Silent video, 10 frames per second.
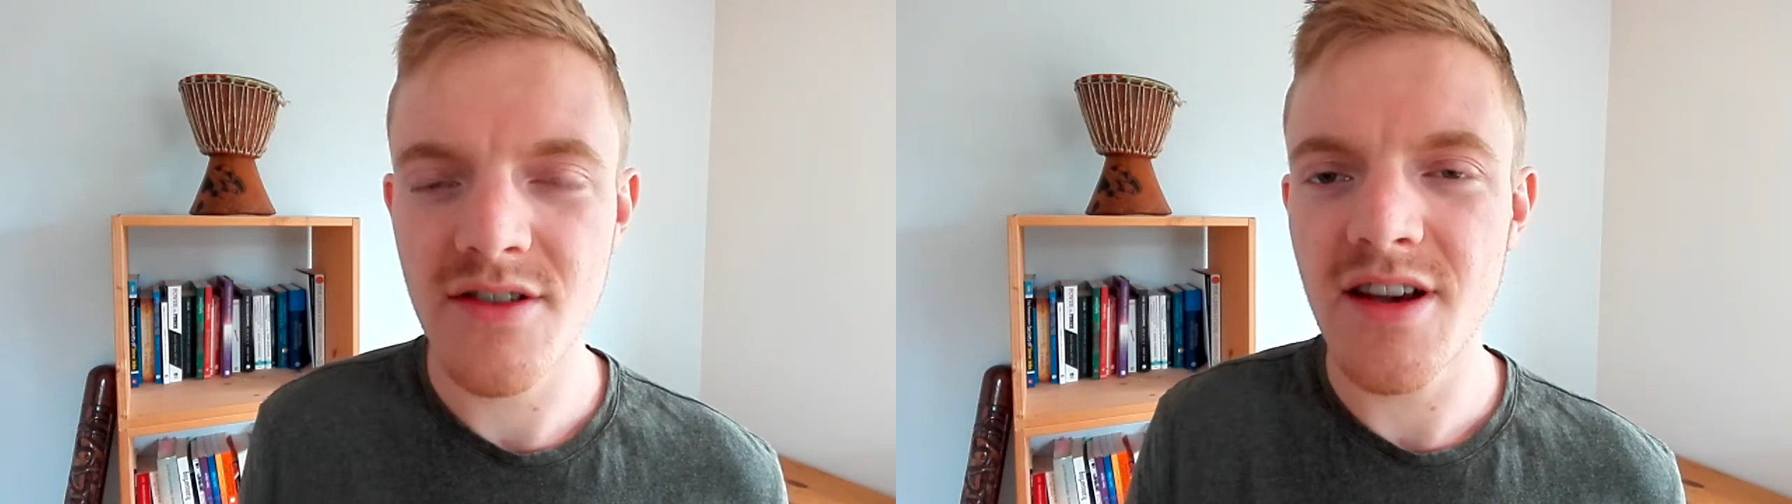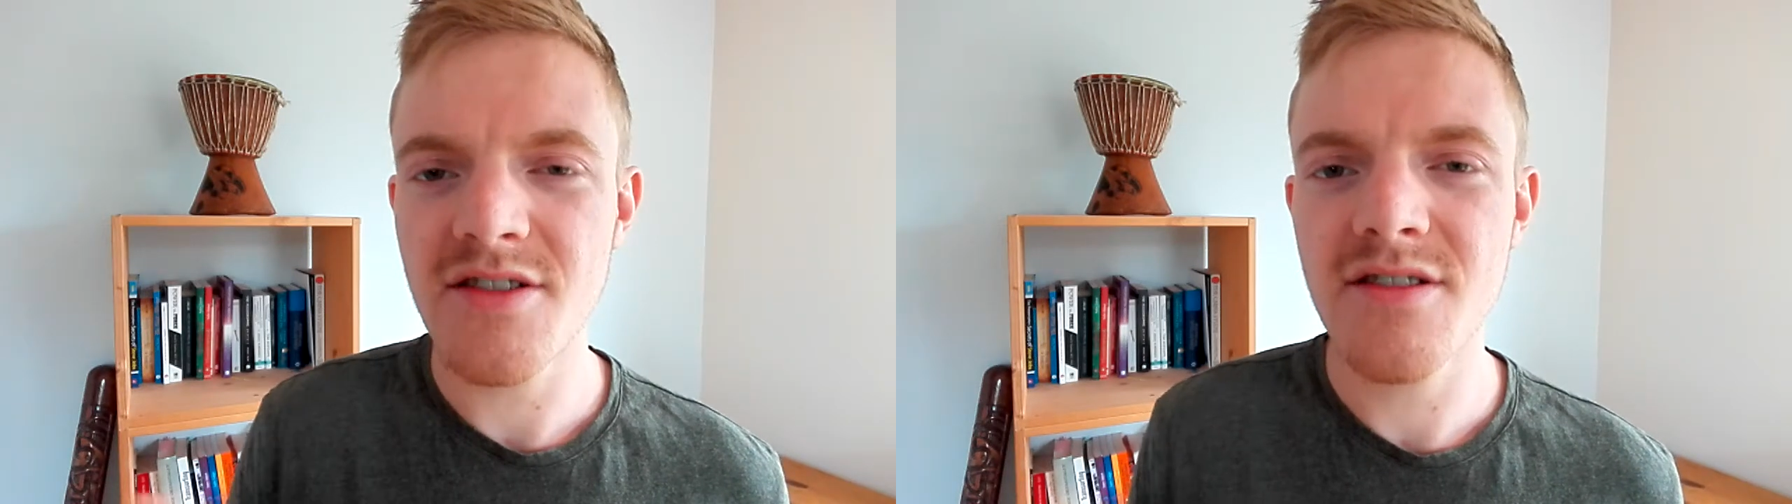
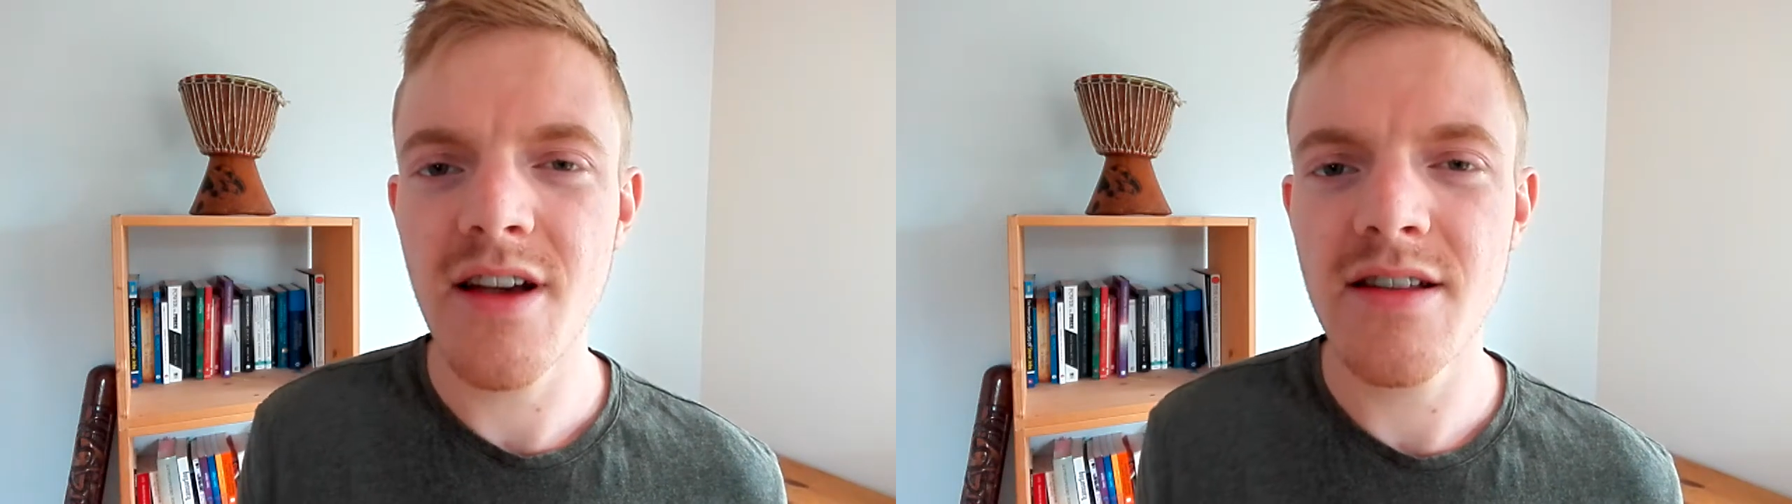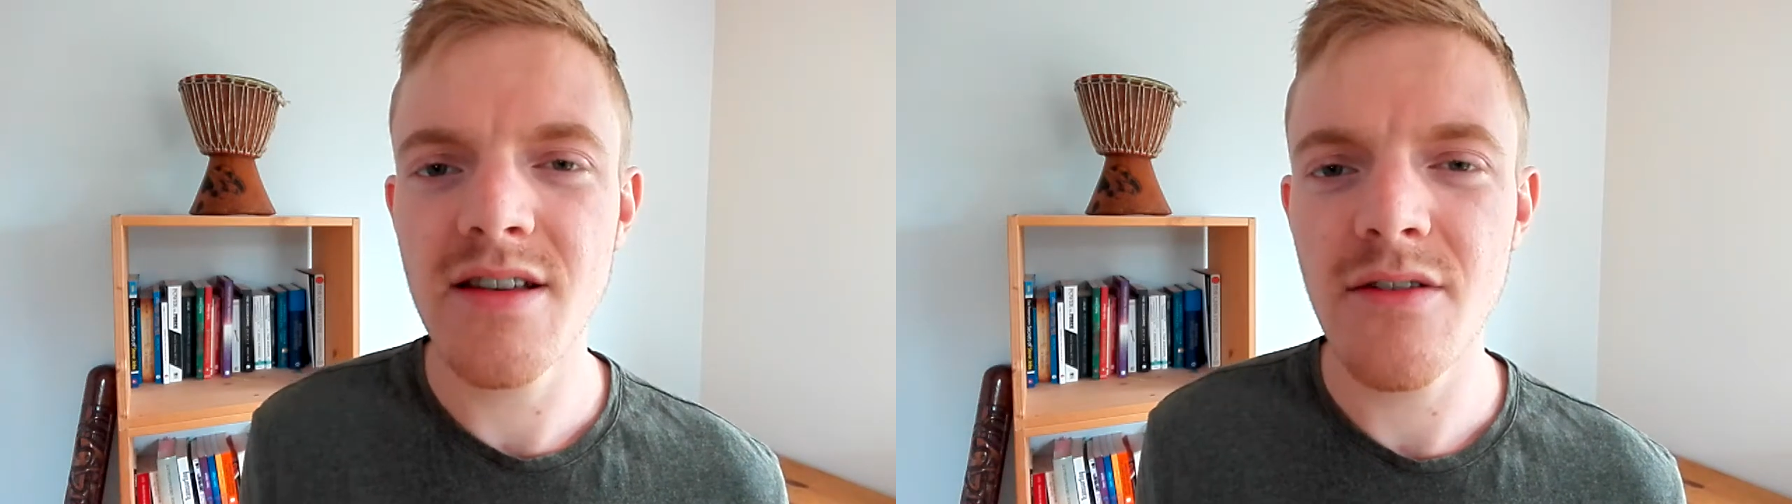there's an
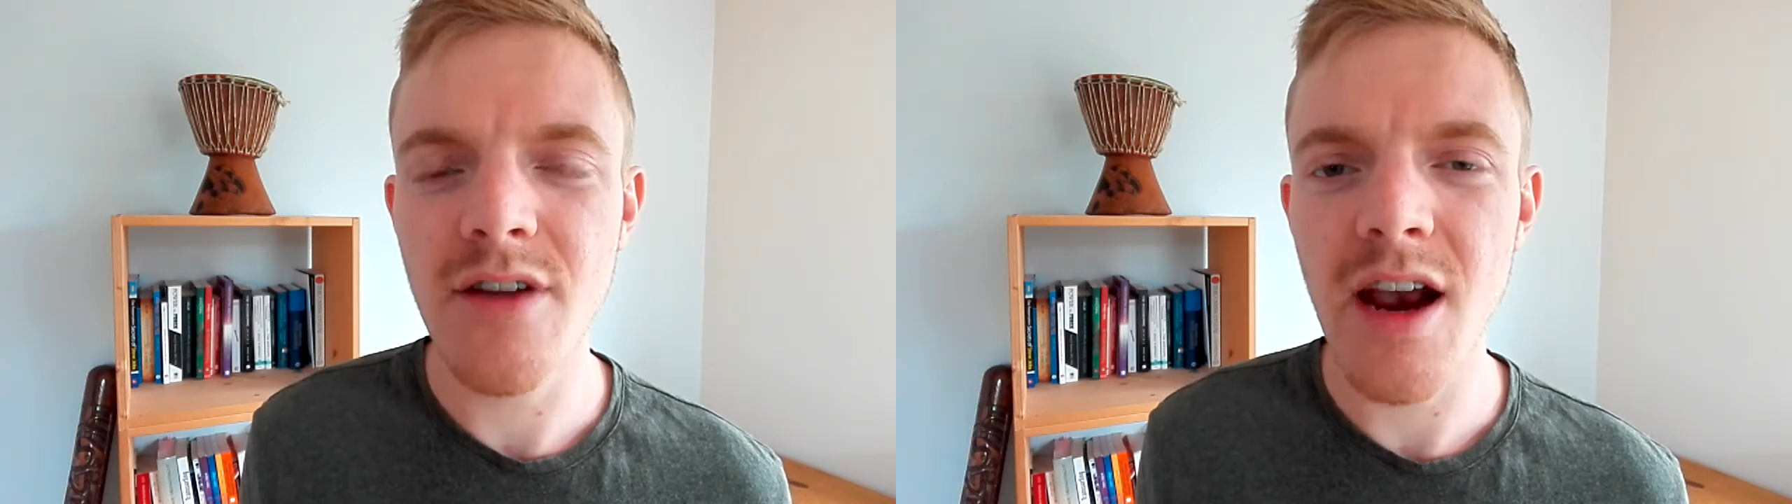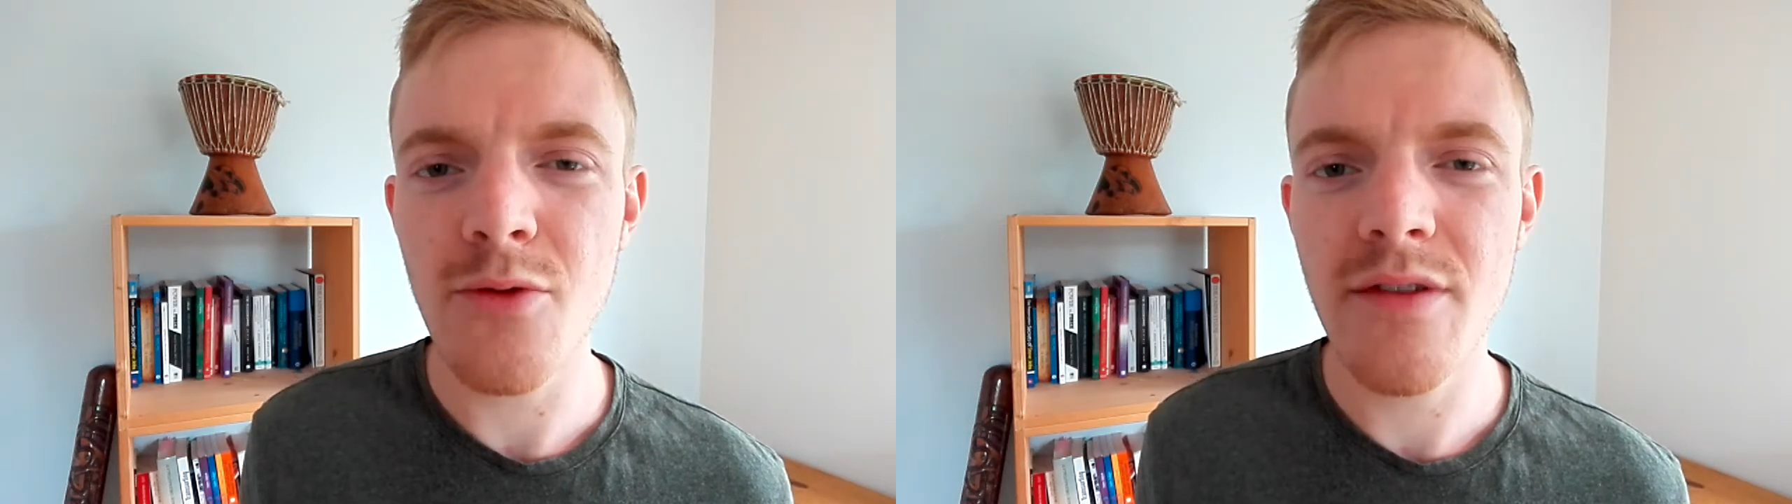idea of
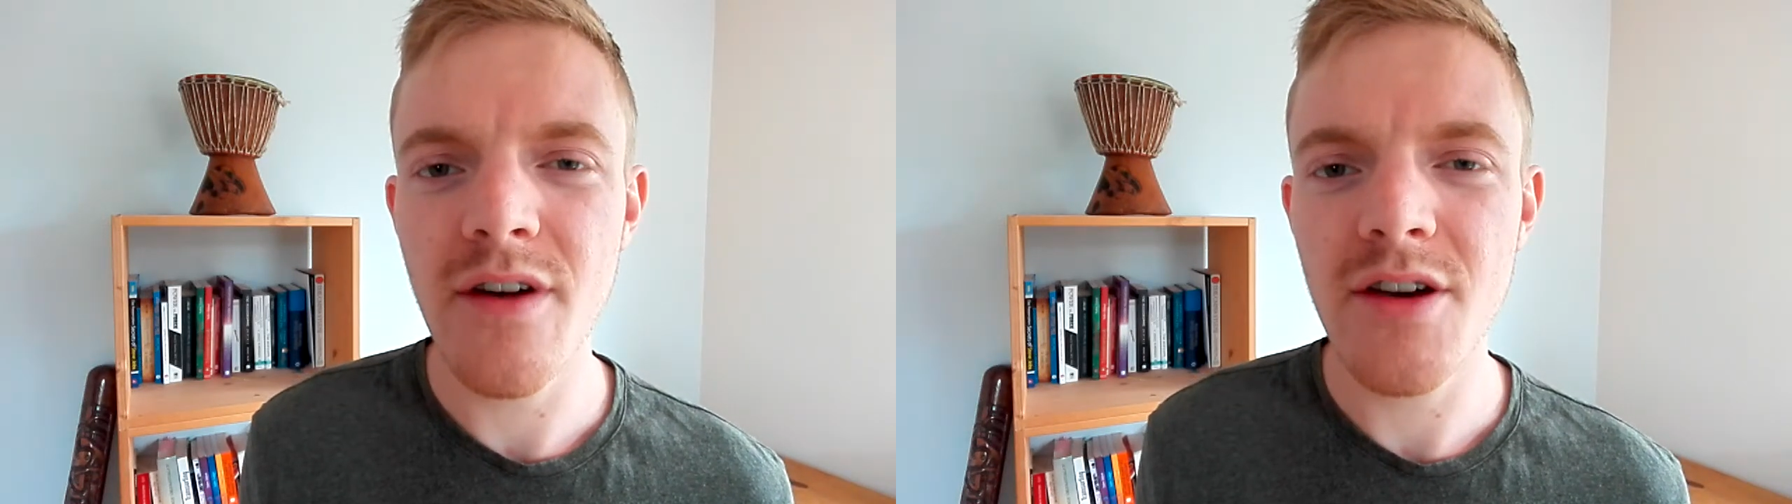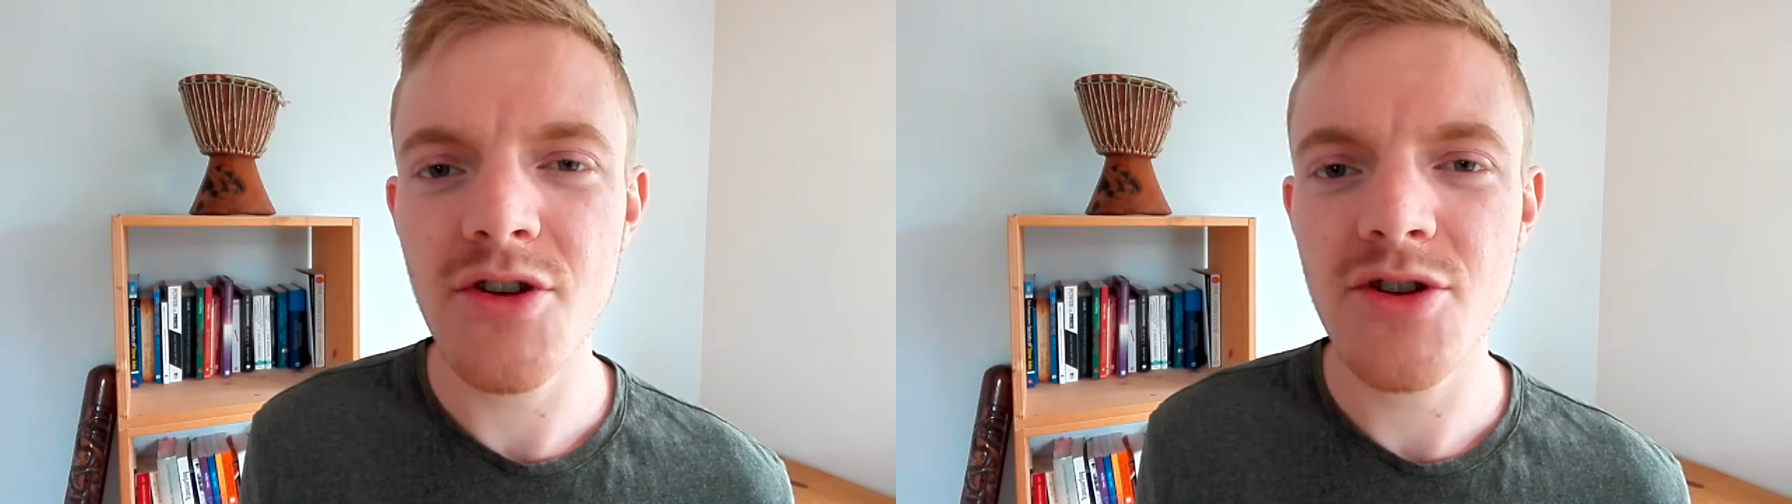Gary
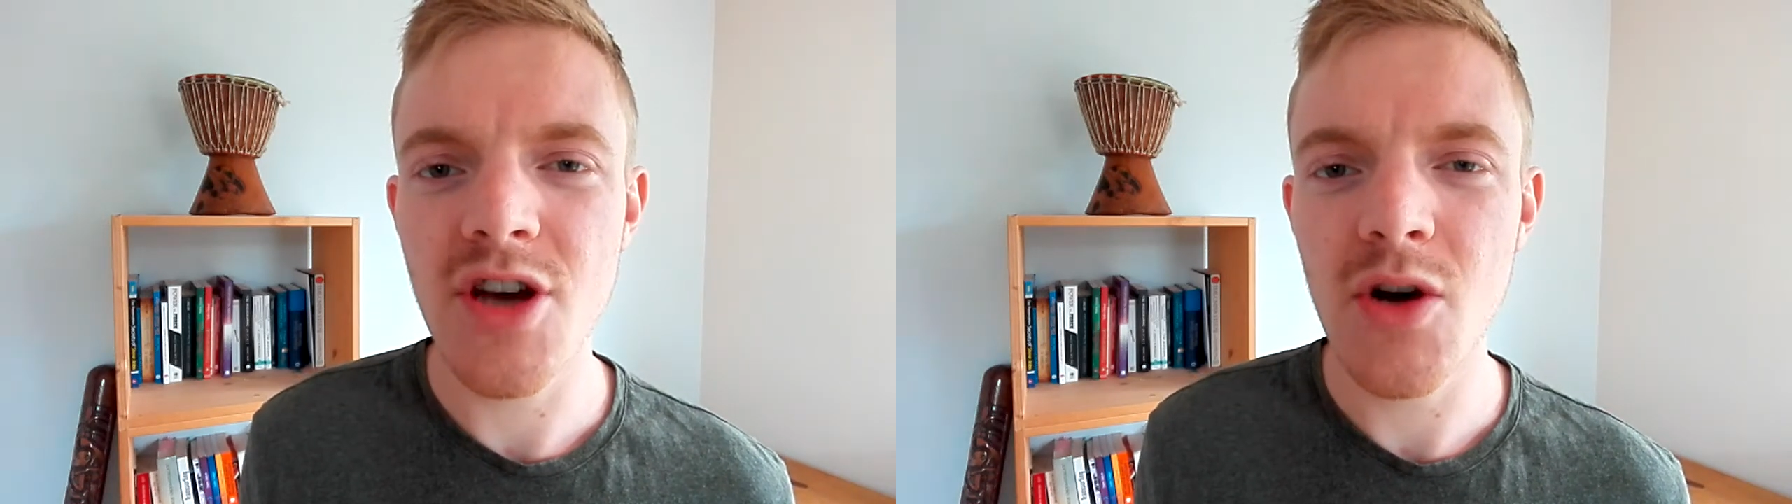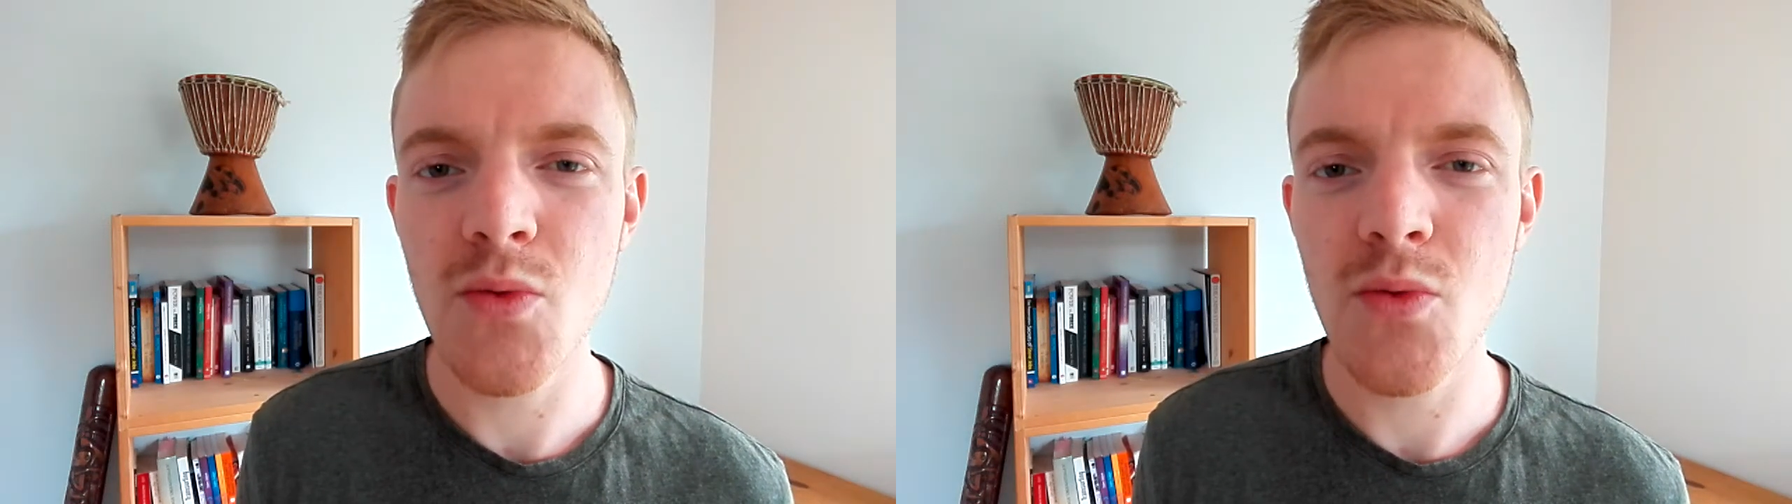Vaynerchuk,